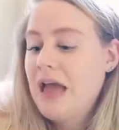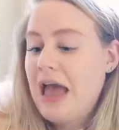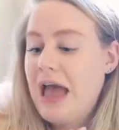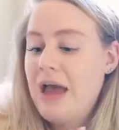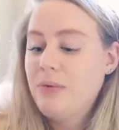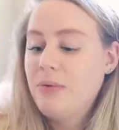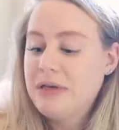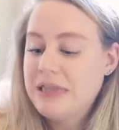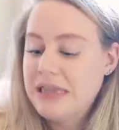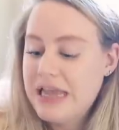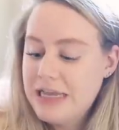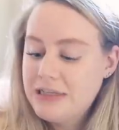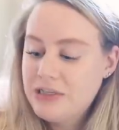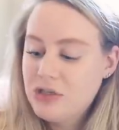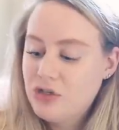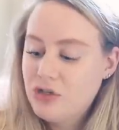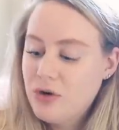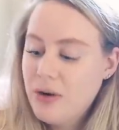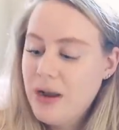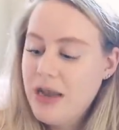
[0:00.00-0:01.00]
I would like
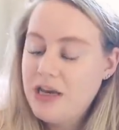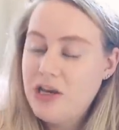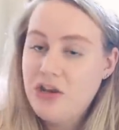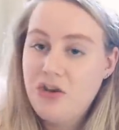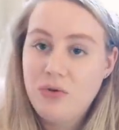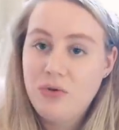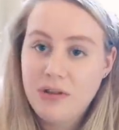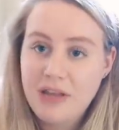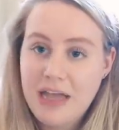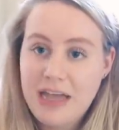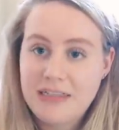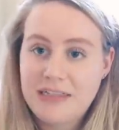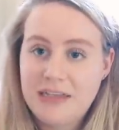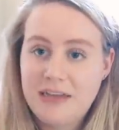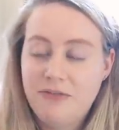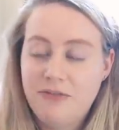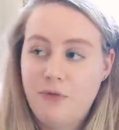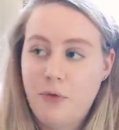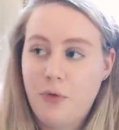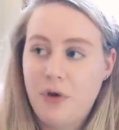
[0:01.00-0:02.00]
to try and utilize
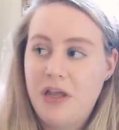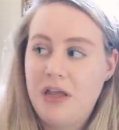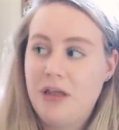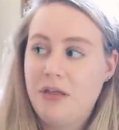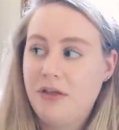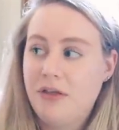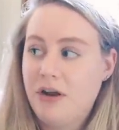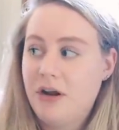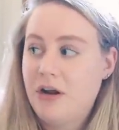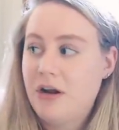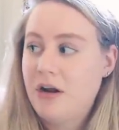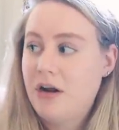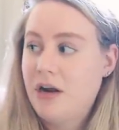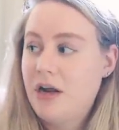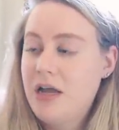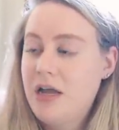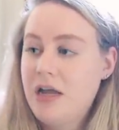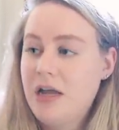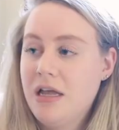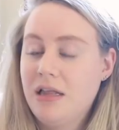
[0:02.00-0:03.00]
it for
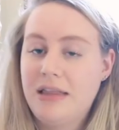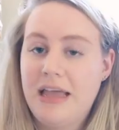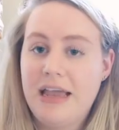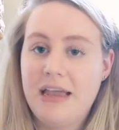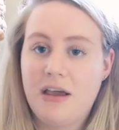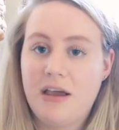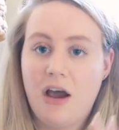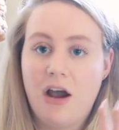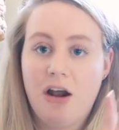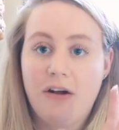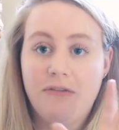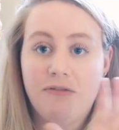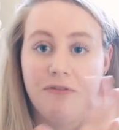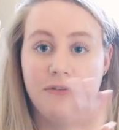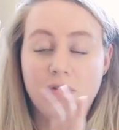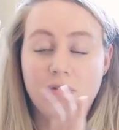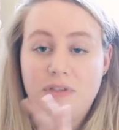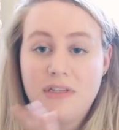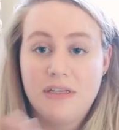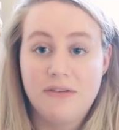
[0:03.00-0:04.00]
either like our
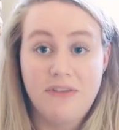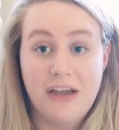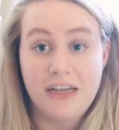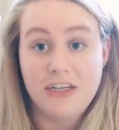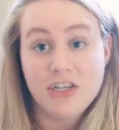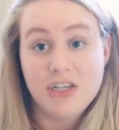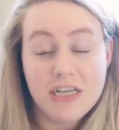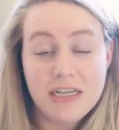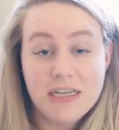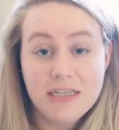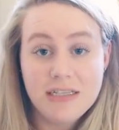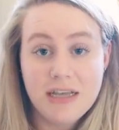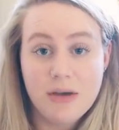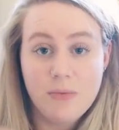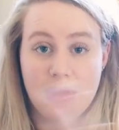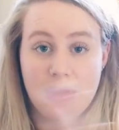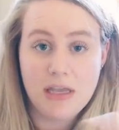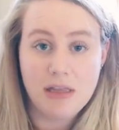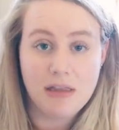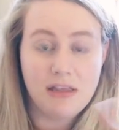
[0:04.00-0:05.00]
fruits and veggies
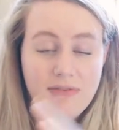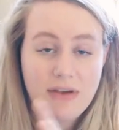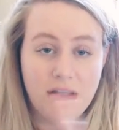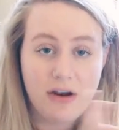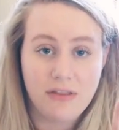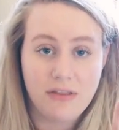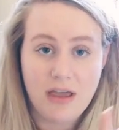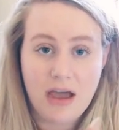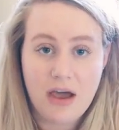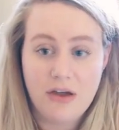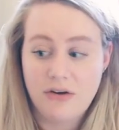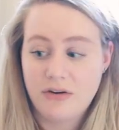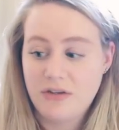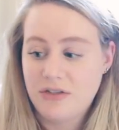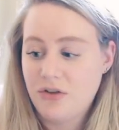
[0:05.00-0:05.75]
that we can leave out on the counter.